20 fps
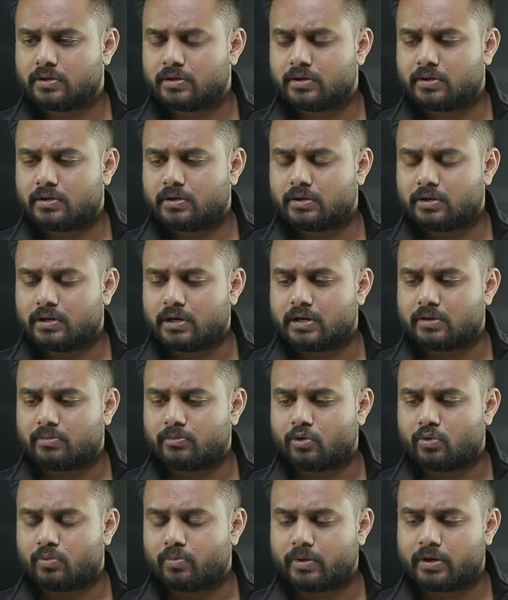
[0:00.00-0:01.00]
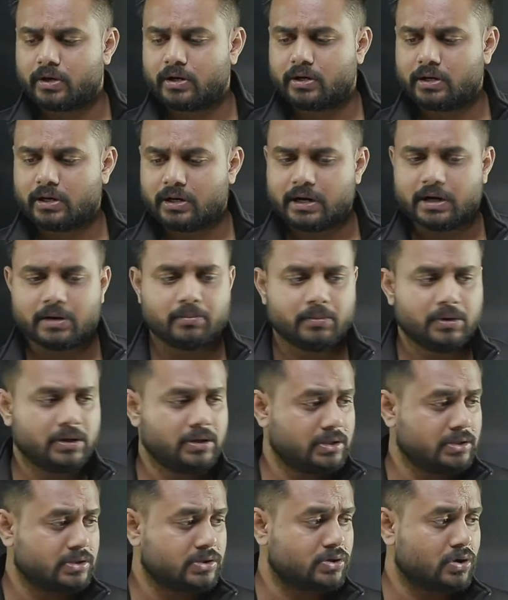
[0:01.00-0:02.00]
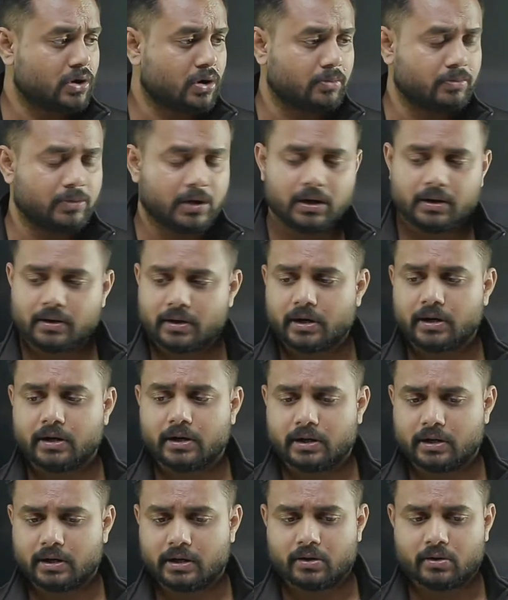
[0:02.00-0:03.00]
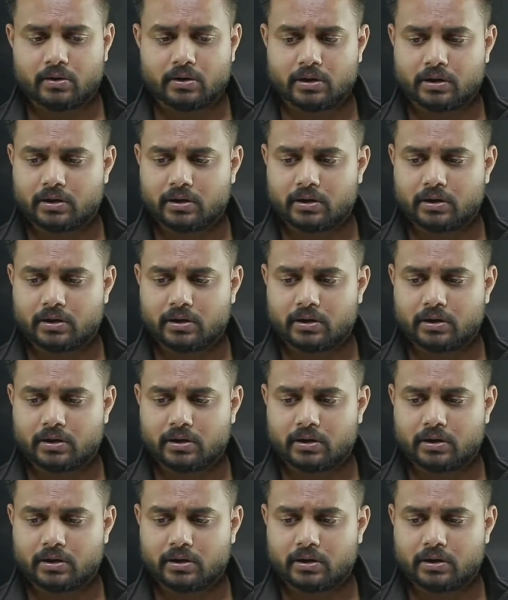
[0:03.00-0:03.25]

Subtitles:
Let me open it and let me stop the container only.